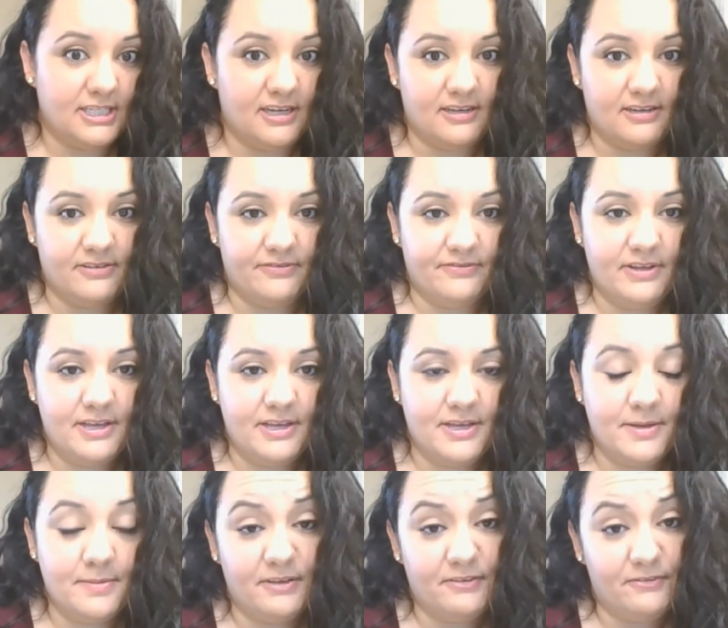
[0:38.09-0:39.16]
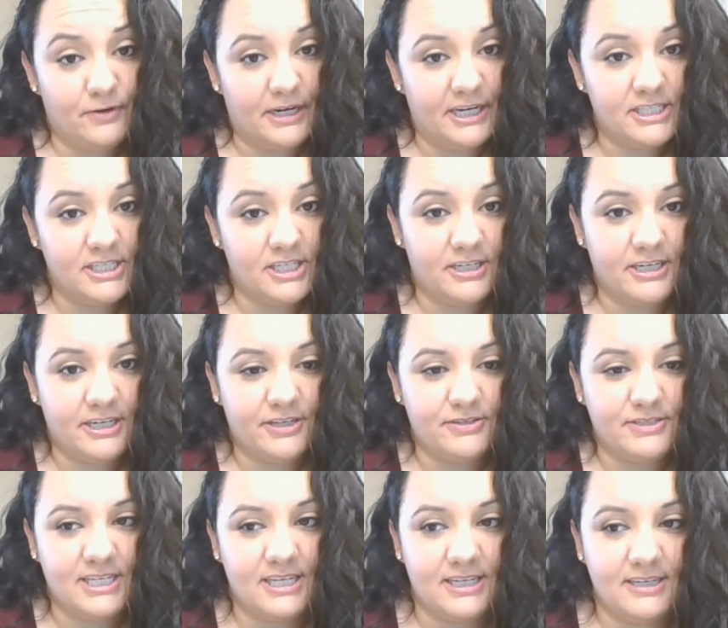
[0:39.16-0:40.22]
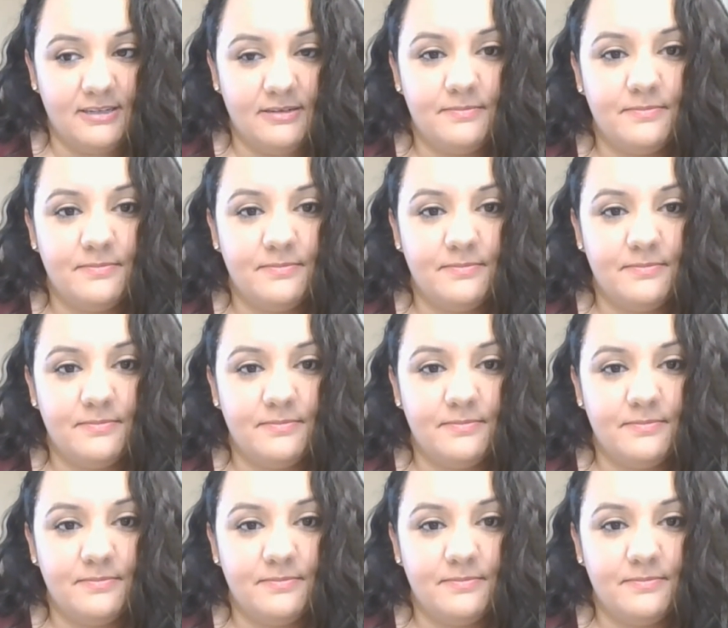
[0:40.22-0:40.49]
of before I started using it.